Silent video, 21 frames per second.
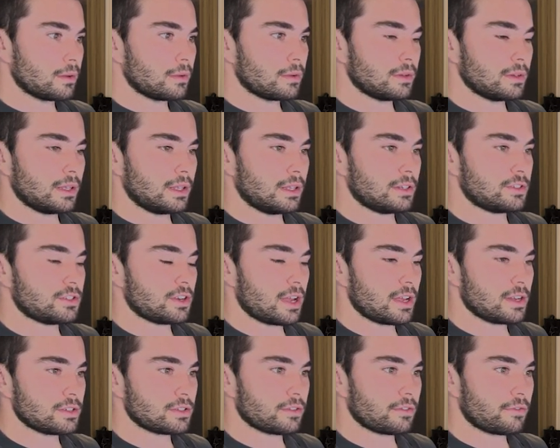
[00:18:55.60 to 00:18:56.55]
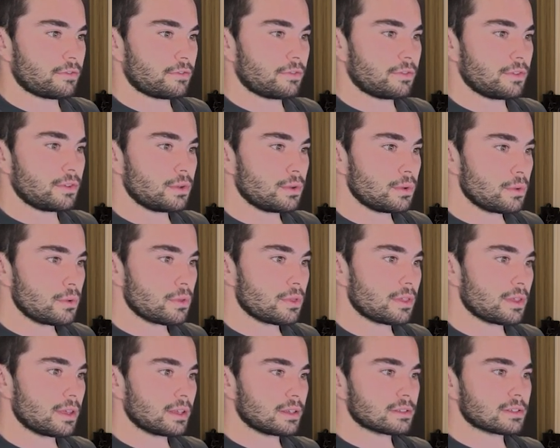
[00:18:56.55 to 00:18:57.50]
Need to change a few
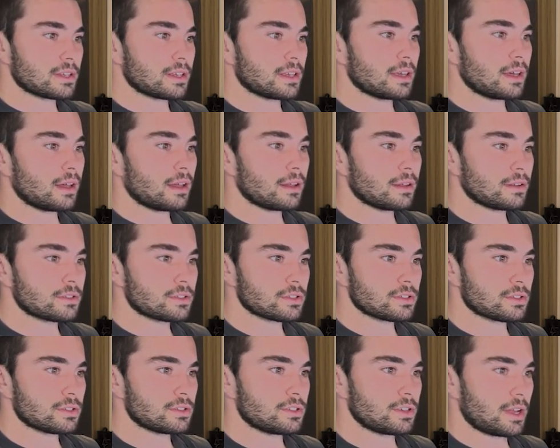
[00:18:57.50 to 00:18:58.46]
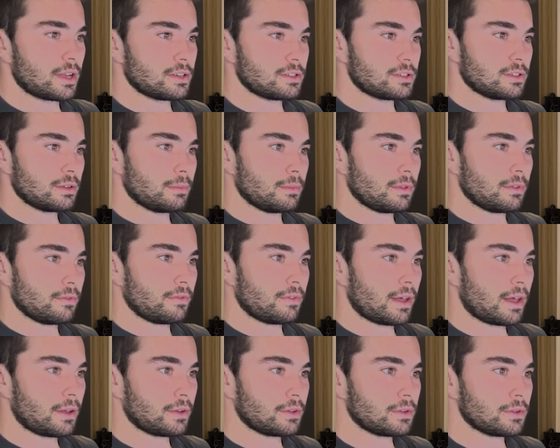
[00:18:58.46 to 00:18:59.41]
things here, just to change some of the
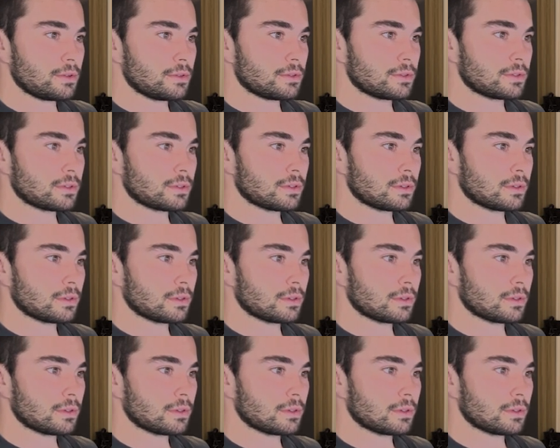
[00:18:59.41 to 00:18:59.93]
values.